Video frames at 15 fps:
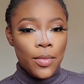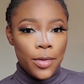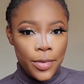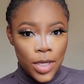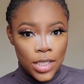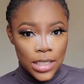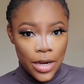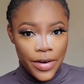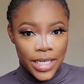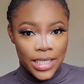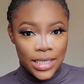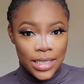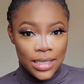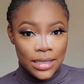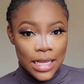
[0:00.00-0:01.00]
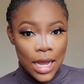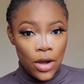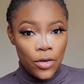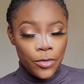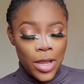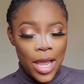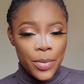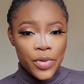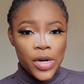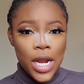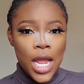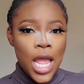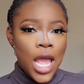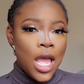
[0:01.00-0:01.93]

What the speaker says: But because I already did that off camera,